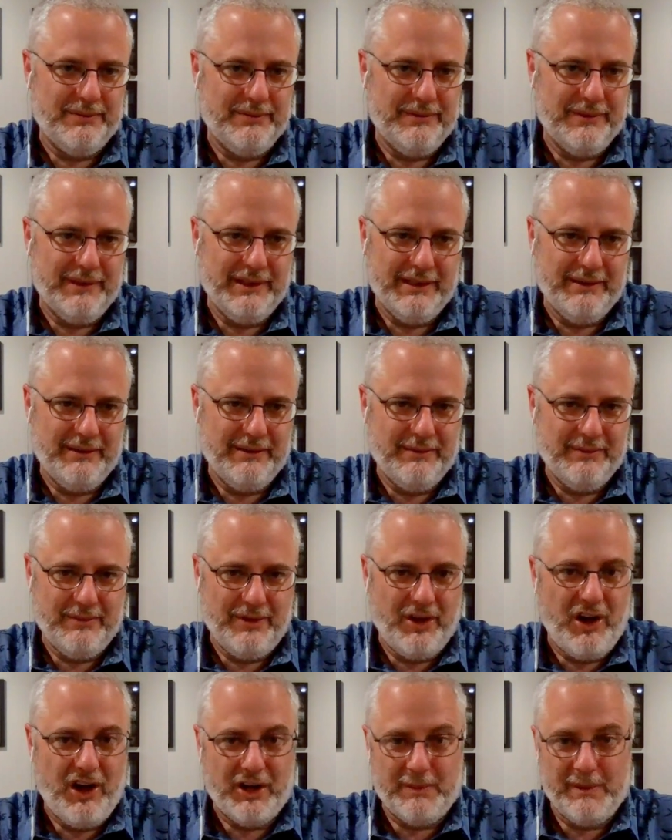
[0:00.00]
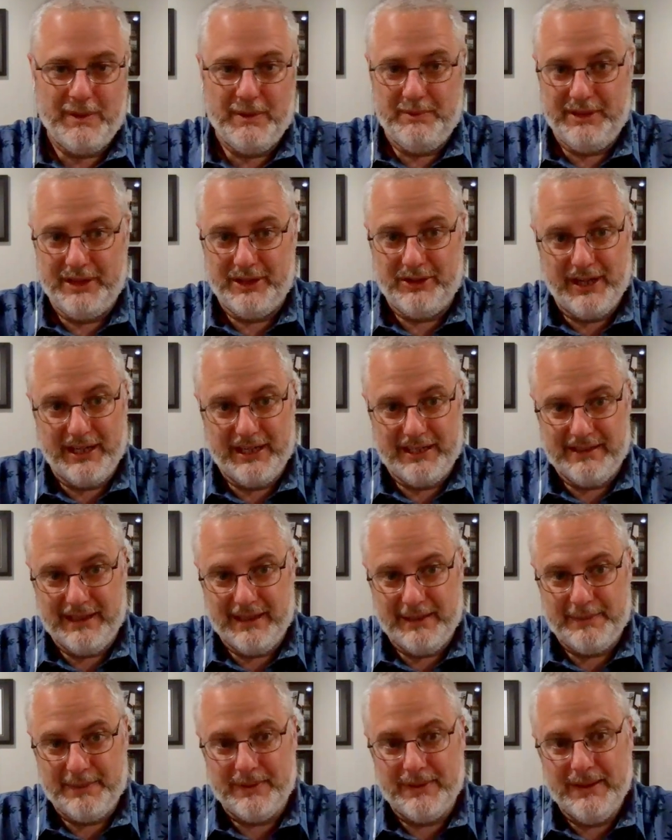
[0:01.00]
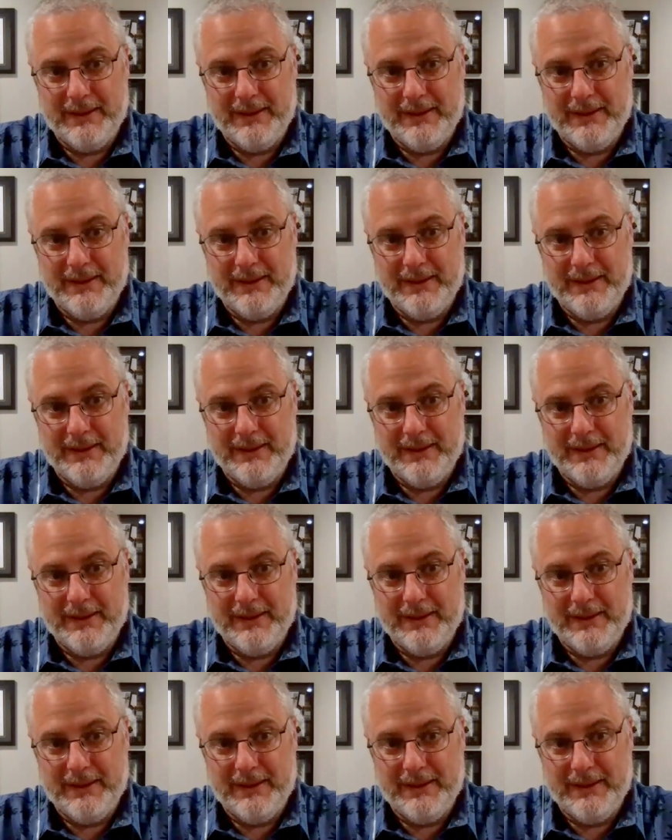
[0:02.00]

like Hawkman would be a great example.